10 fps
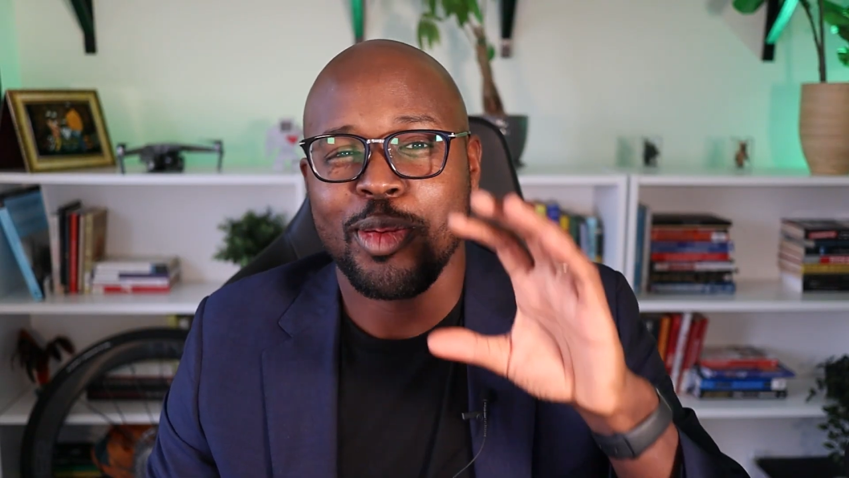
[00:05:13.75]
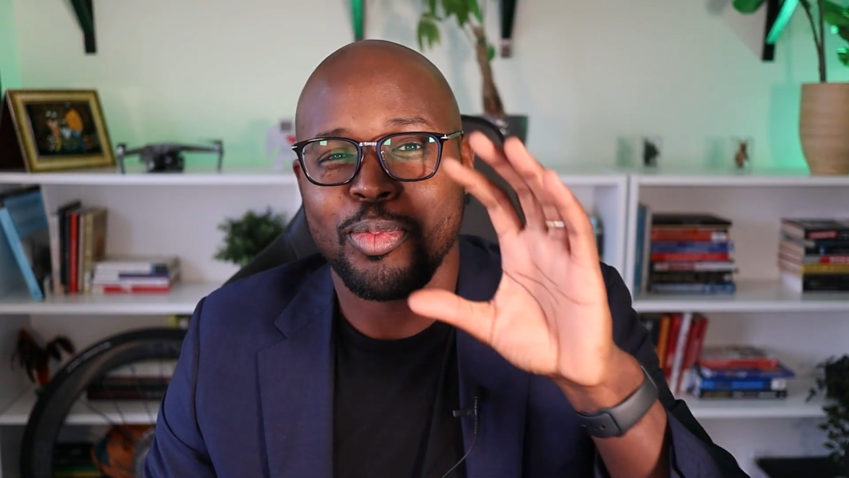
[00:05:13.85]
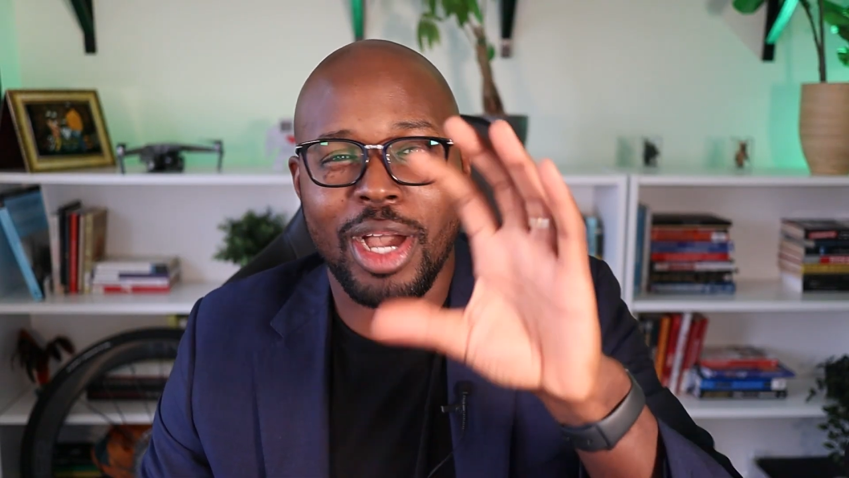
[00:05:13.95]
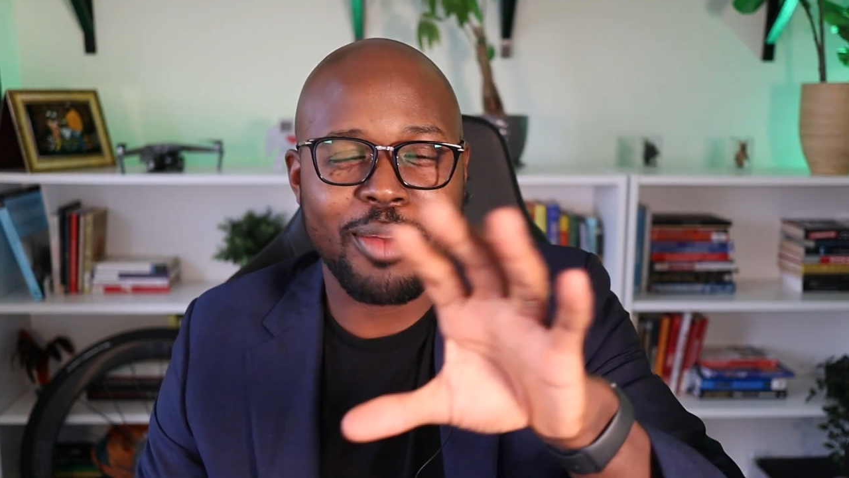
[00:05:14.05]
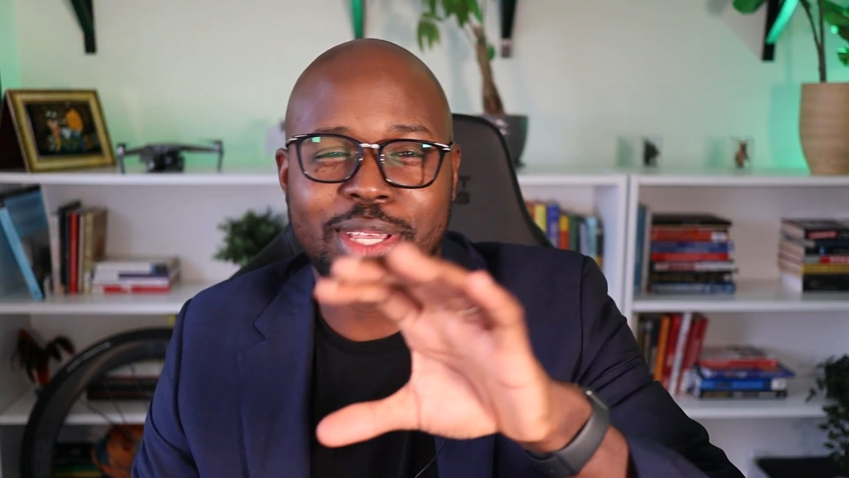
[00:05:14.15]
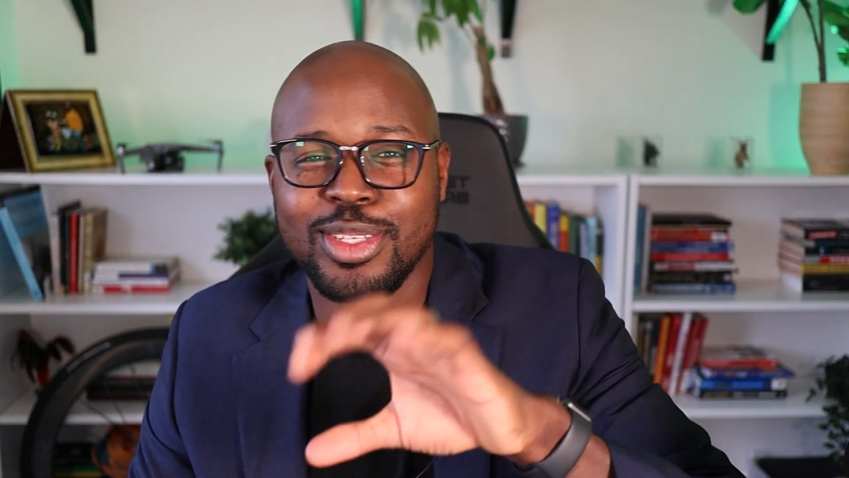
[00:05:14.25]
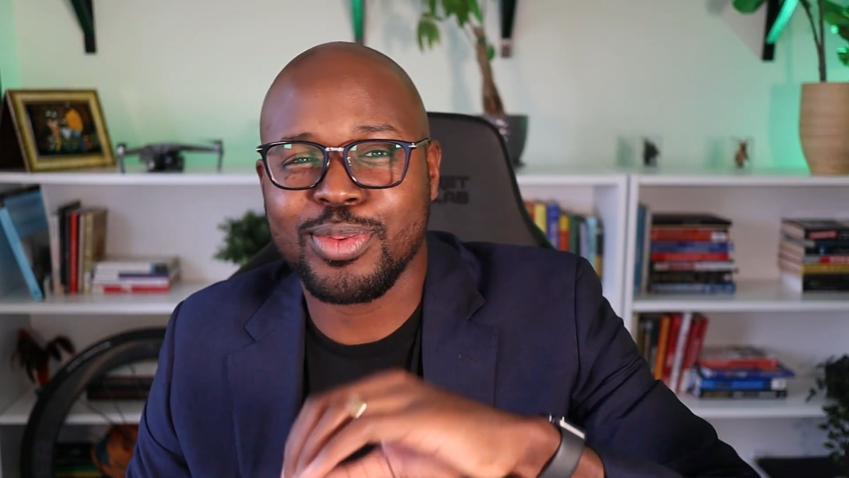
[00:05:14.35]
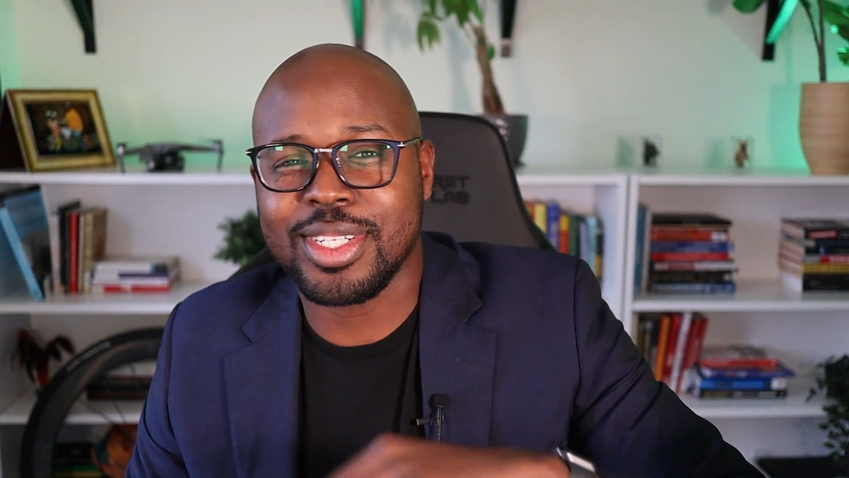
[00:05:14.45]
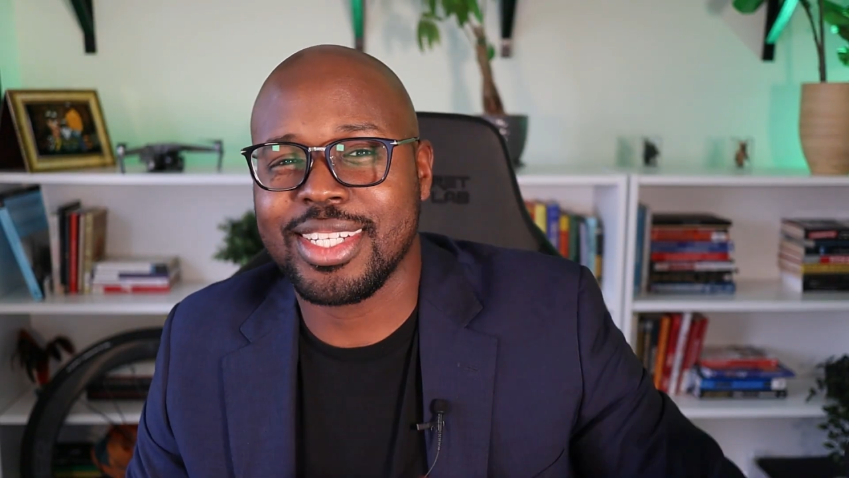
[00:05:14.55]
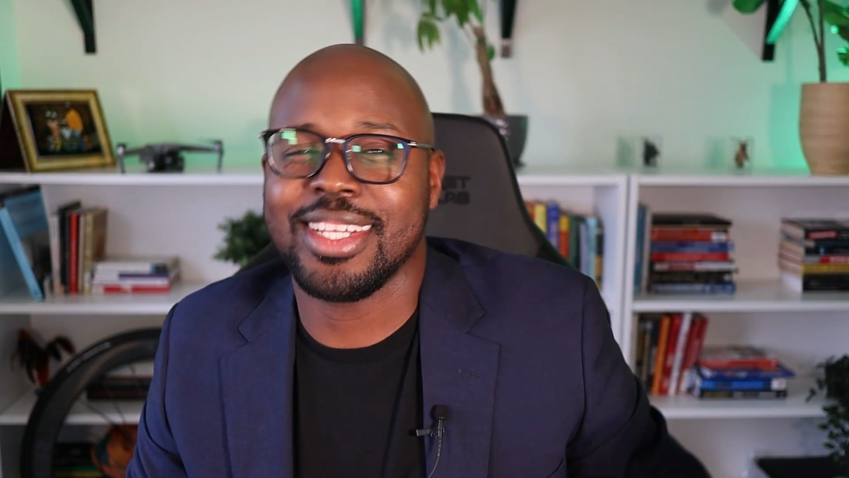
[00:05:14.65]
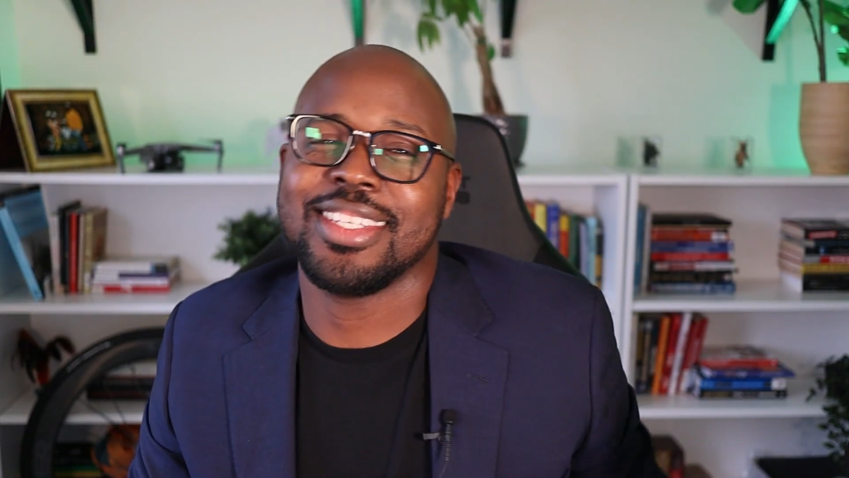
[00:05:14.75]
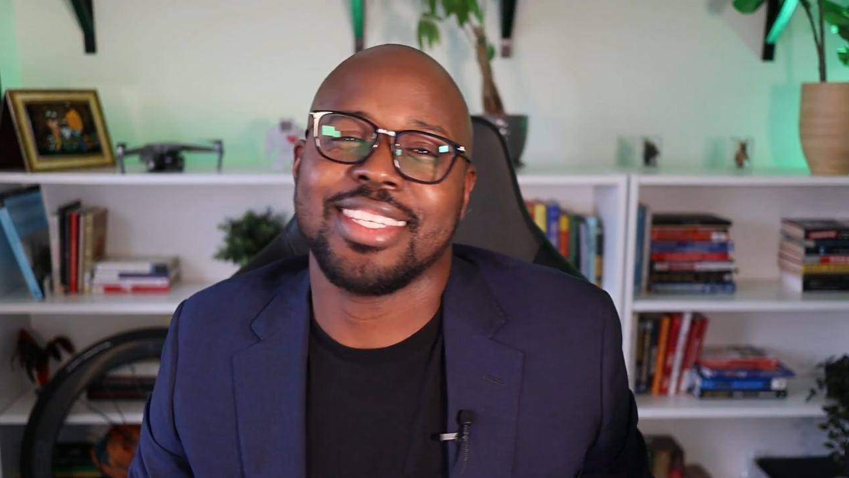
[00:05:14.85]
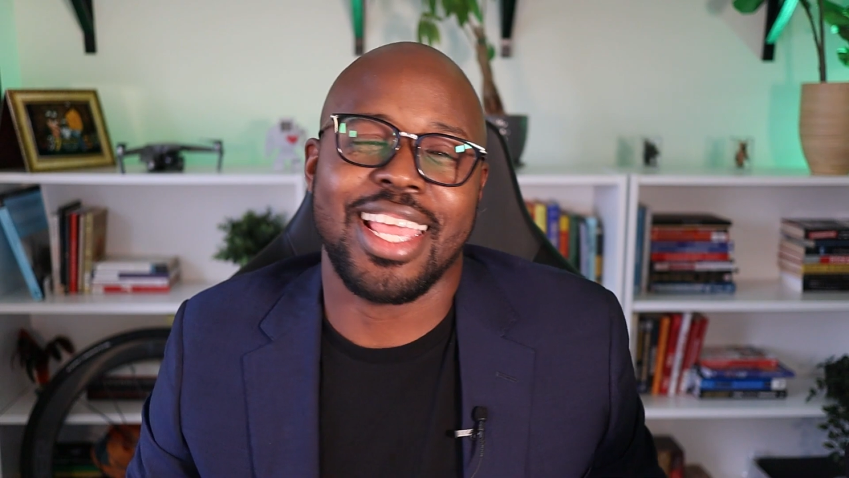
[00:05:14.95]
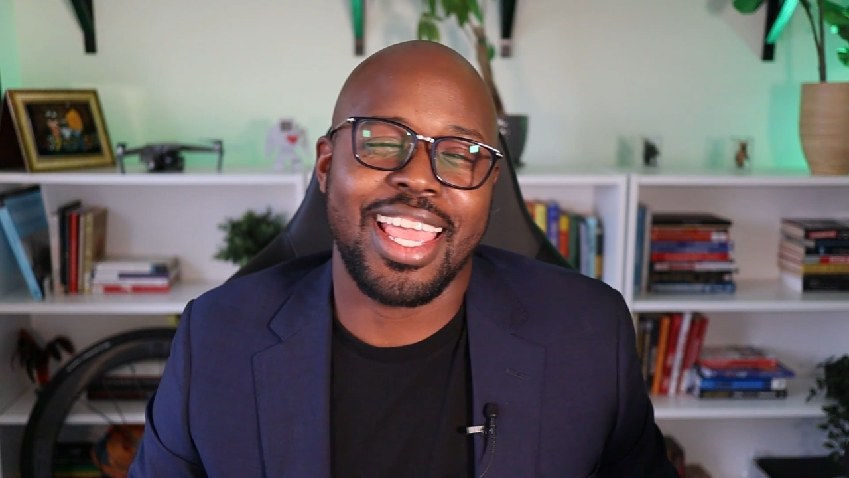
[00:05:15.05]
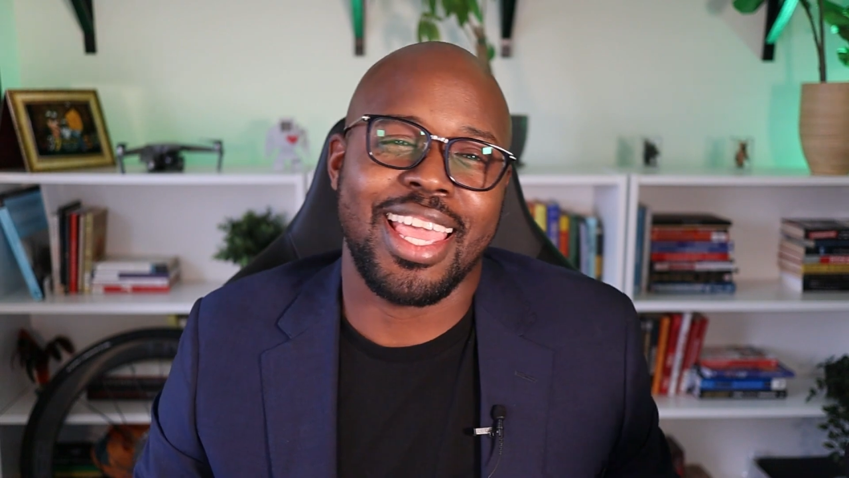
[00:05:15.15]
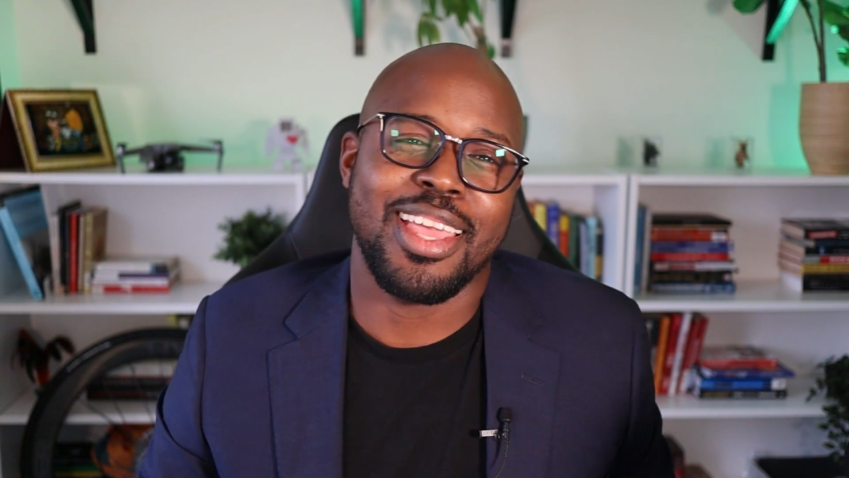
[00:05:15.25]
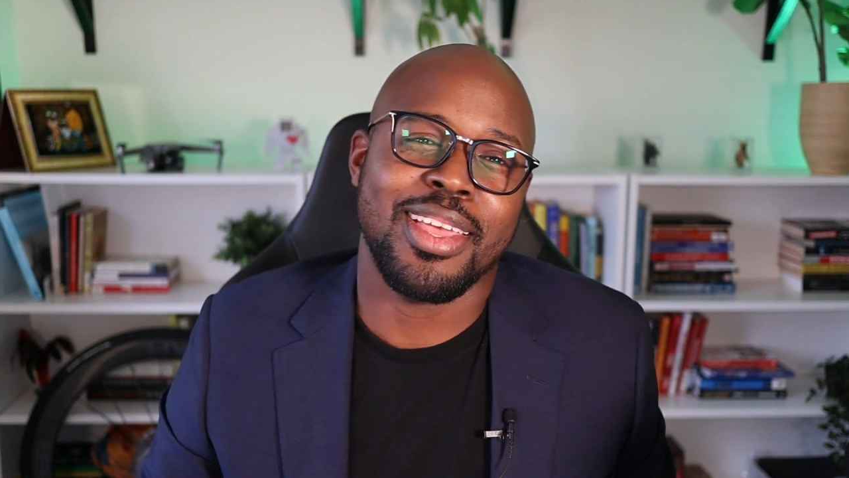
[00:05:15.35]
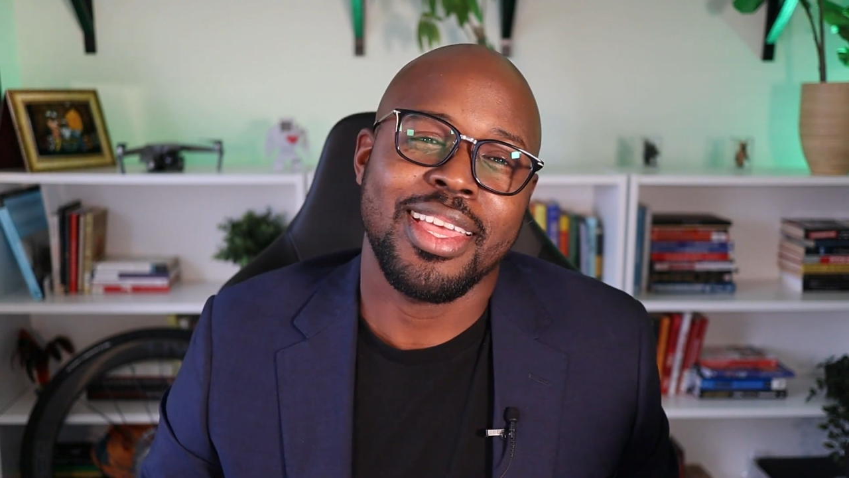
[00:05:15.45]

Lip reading: Bobby's, which is a